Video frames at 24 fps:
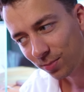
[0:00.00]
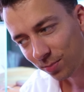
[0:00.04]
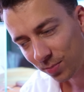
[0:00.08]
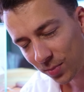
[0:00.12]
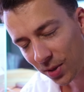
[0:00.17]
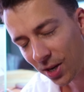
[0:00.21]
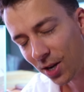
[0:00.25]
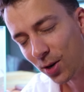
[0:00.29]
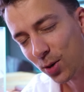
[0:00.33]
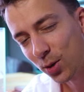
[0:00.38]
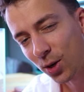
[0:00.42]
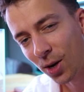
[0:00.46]

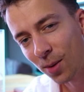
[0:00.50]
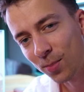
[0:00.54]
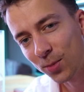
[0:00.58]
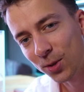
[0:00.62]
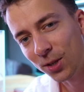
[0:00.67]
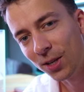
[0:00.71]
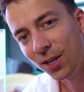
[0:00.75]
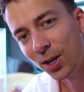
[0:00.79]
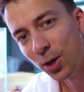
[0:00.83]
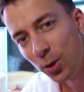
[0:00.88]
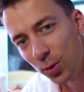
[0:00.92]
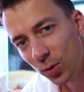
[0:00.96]
Now comes
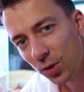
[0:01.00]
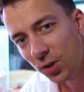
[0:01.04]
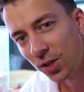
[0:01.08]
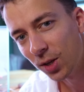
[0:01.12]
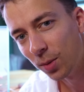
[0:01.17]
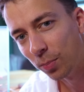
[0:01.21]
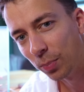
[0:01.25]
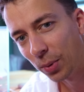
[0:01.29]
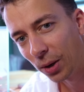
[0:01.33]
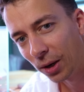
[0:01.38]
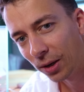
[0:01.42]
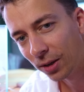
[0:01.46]
the
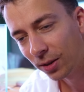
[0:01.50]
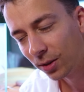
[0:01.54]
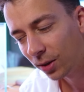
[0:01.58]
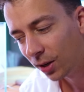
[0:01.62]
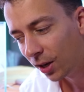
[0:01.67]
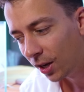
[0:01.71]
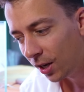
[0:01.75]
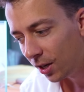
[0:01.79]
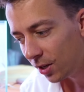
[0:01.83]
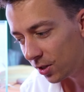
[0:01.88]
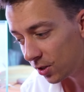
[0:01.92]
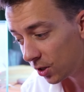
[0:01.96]
interesting part.
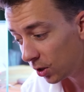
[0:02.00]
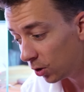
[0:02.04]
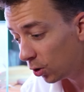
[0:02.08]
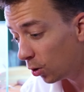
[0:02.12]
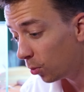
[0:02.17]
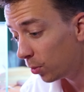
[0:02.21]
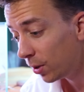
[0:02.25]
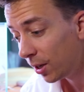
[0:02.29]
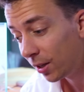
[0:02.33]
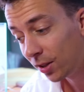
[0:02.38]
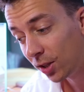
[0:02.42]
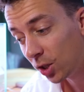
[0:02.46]
See,
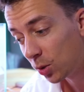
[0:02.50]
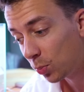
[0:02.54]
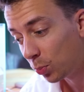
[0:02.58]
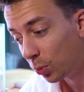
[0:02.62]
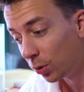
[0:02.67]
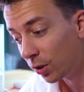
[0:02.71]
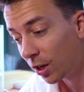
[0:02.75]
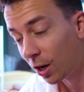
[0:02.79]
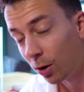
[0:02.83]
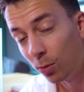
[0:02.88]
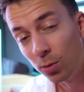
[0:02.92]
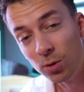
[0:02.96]
normally at this
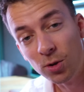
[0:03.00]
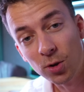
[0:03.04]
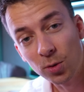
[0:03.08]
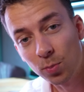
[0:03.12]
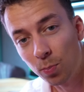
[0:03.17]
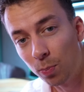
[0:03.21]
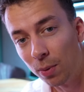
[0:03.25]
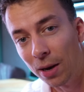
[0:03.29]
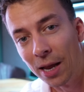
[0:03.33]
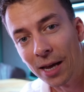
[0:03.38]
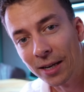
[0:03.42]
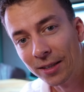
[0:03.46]
point I would
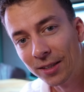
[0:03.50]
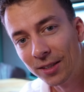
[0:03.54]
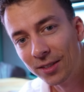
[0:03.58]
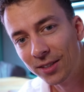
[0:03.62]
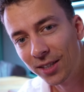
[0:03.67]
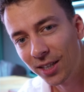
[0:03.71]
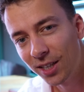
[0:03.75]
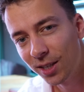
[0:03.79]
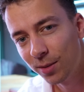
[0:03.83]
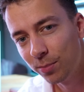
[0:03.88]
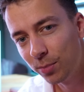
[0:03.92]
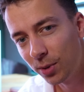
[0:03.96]
just plant a tank,